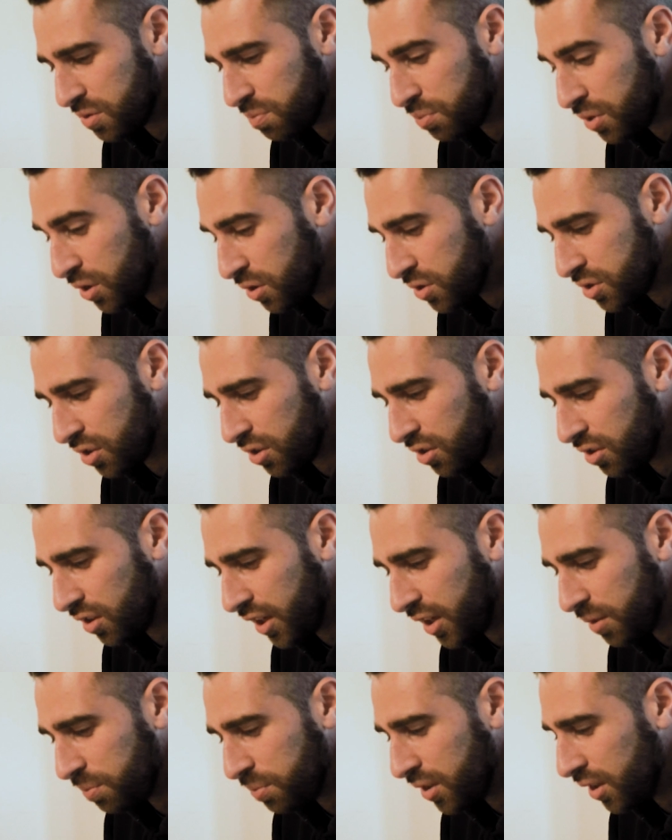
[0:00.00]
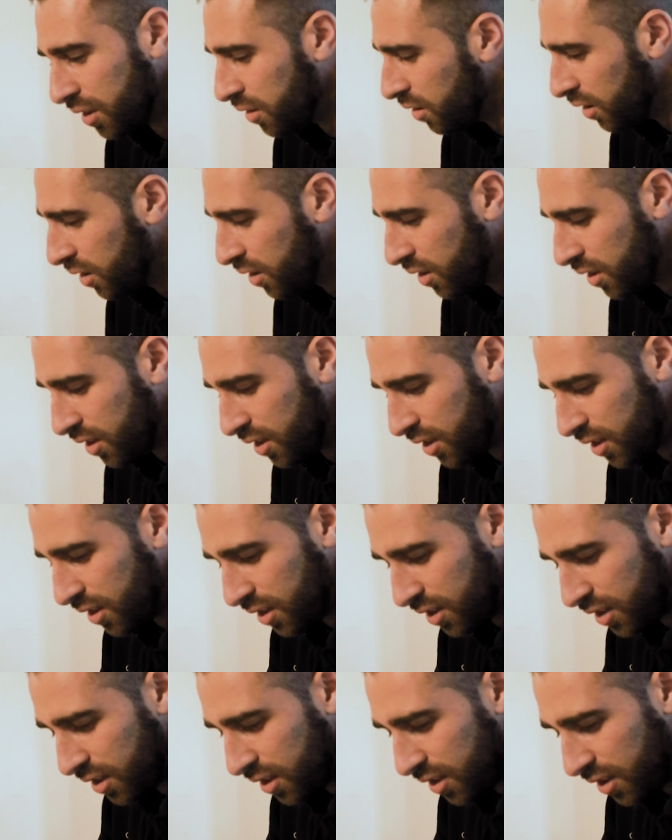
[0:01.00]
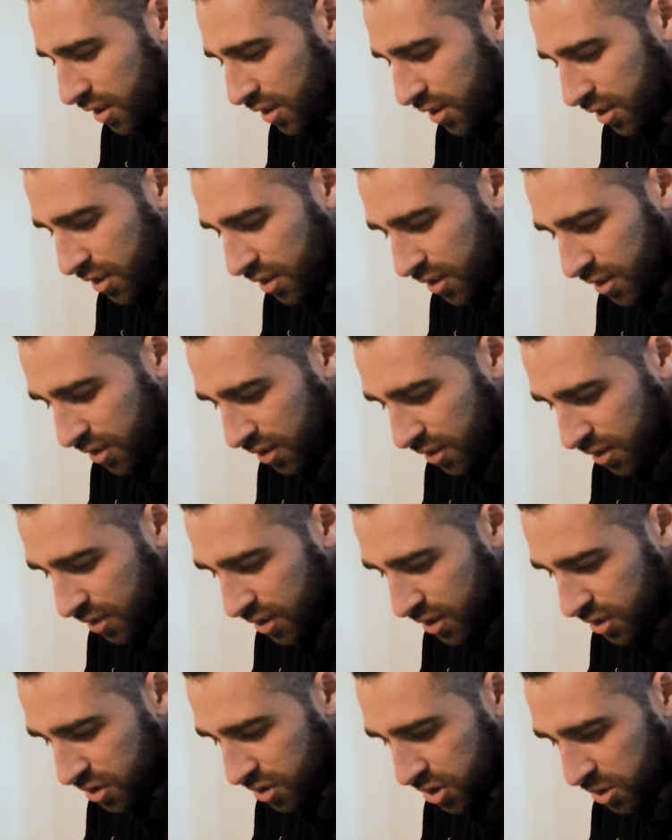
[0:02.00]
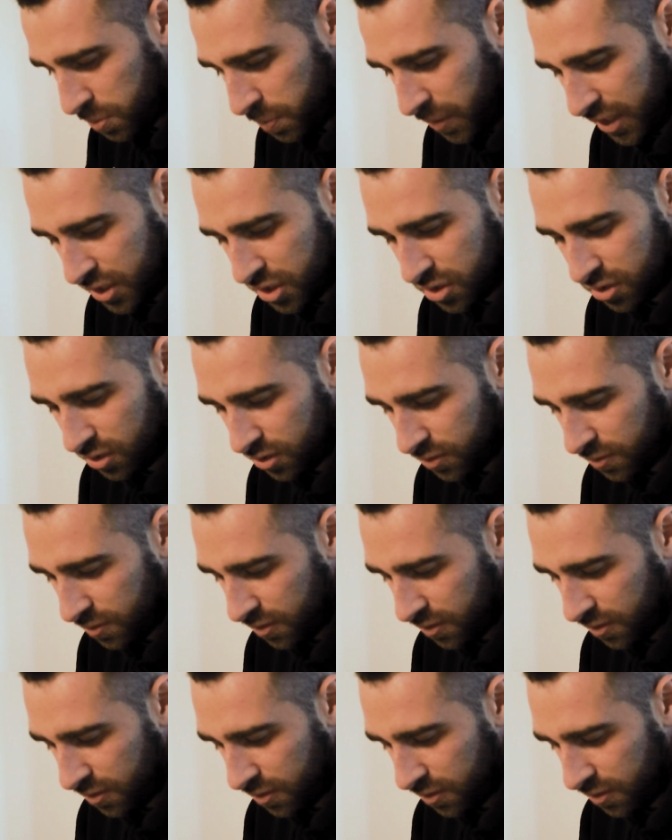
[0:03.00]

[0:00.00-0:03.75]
and Bose are great, but these are special.